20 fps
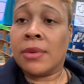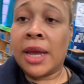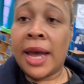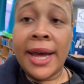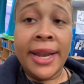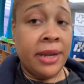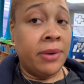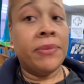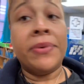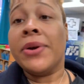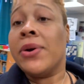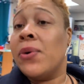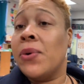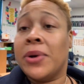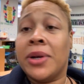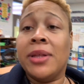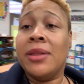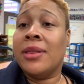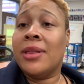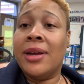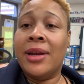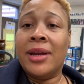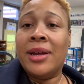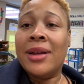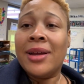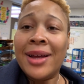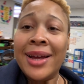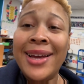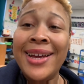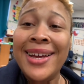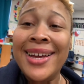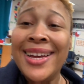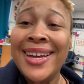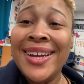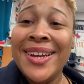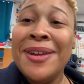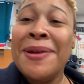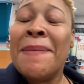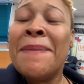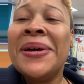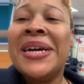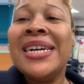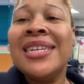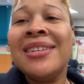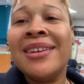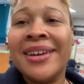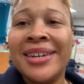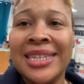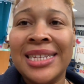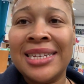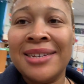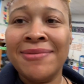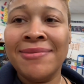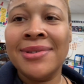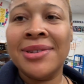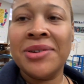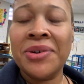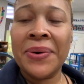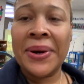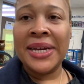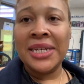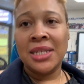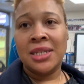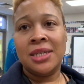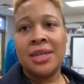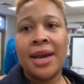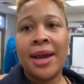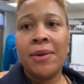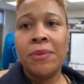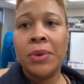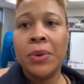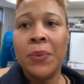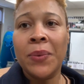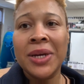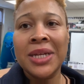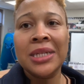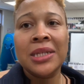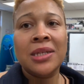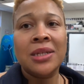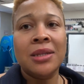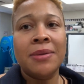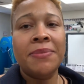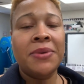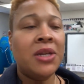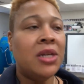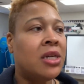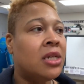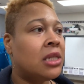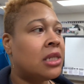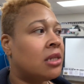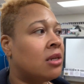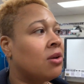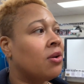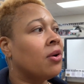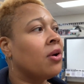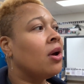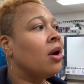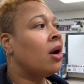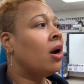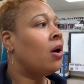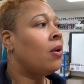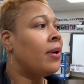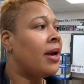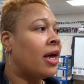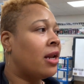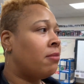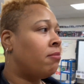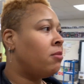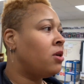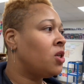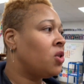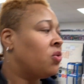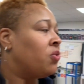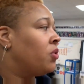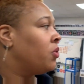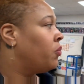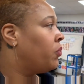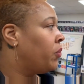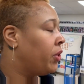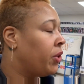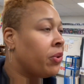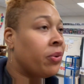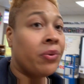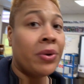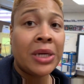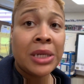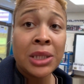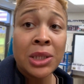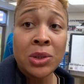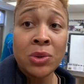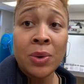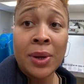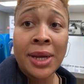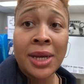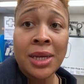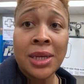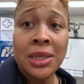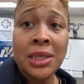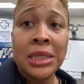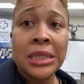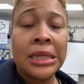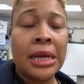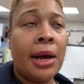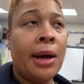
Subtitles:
I didn't record anything because, like I said, it was a crazy day. We went to the media center. We had a mystery reader read to us.